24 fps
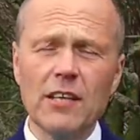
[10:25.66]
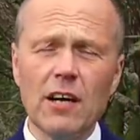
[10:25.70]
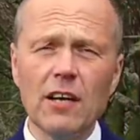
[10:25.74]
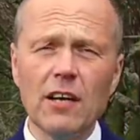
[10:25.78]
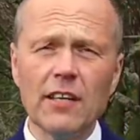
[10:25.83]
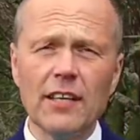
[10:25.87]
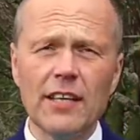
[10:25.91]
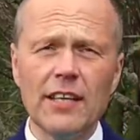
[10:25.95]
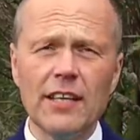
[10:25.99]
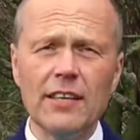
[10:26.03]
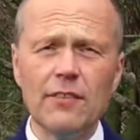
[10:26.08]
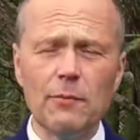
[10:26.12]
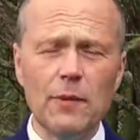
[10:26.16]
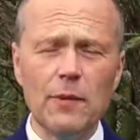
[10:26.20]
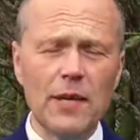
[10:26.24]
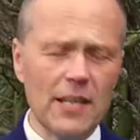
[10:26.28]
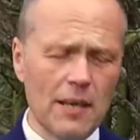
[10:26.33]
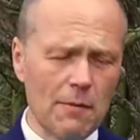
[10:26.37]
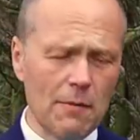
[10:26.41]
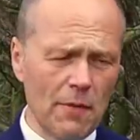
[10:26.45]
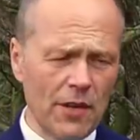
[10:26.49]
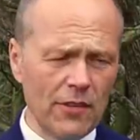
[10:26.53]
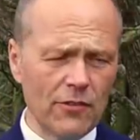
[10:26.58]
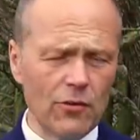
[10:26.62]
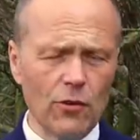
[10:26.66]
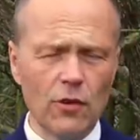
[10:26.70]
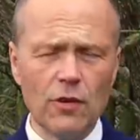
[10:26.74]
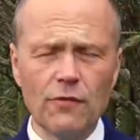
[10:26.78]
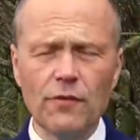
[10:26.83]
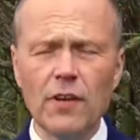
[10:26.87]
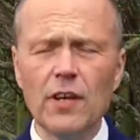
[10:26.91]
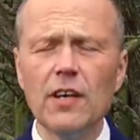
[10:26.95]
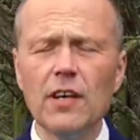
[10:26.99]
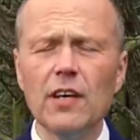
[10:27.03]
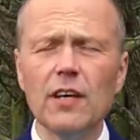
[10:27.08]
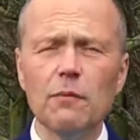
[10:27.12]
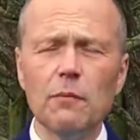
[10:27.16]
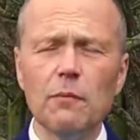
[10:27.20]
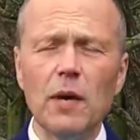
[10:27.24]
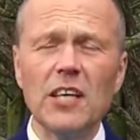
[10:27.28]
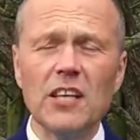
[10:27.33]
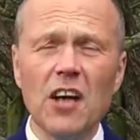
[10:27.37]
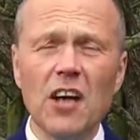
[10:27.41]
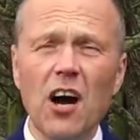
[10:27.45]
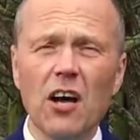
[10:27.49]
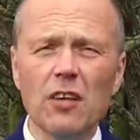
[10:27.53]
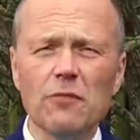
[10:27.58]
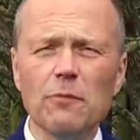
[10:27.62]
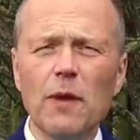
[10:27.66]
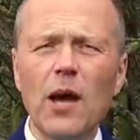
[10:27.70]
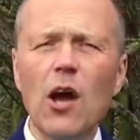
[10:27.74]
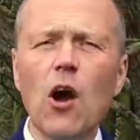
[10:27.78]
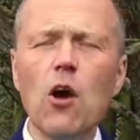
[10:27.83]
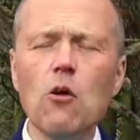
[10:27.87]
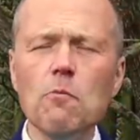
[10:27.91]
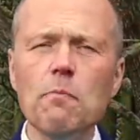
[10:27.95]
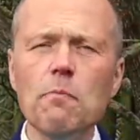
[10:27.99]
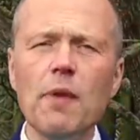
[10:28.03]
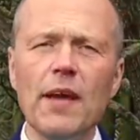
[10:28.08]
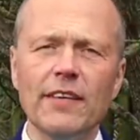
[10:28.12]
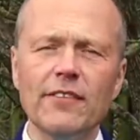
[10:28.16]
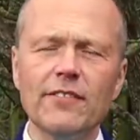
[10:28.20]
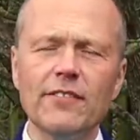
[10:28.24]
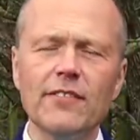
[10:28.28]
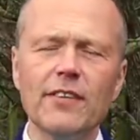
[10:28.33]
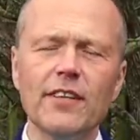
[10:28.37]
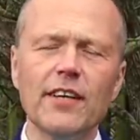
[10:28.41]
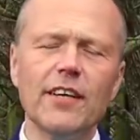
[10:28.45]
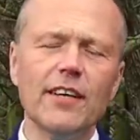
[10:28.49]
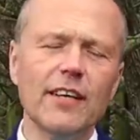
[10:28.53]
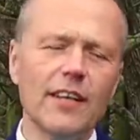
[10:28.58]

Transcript: keys become my sort of, my car is my home base,